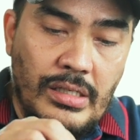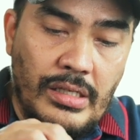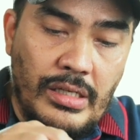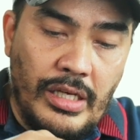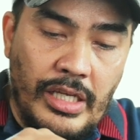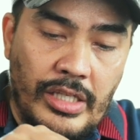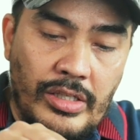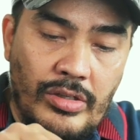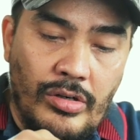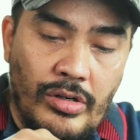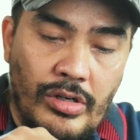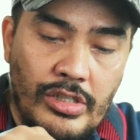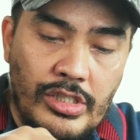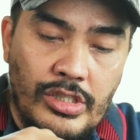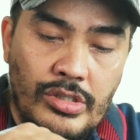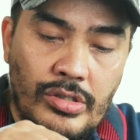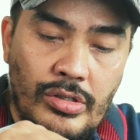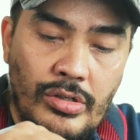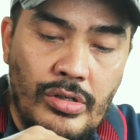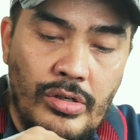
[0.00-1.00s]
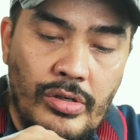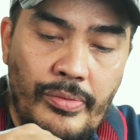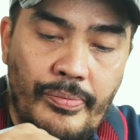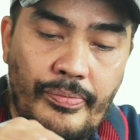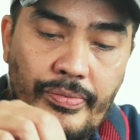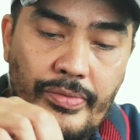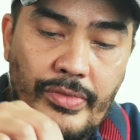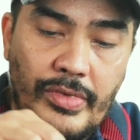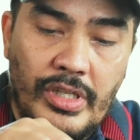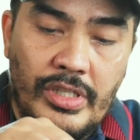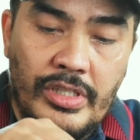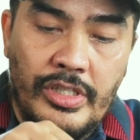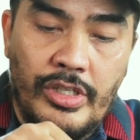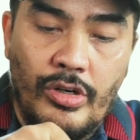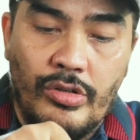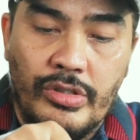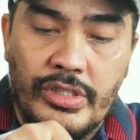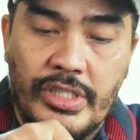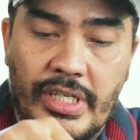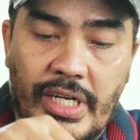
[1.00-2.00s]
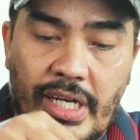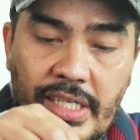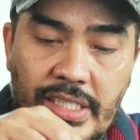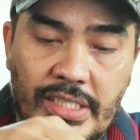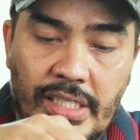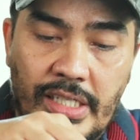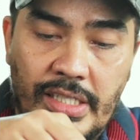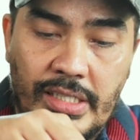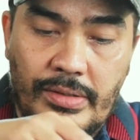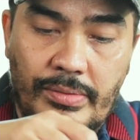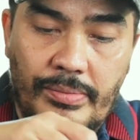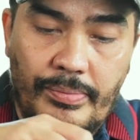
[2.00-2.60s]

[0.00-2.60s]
and also deodorize it.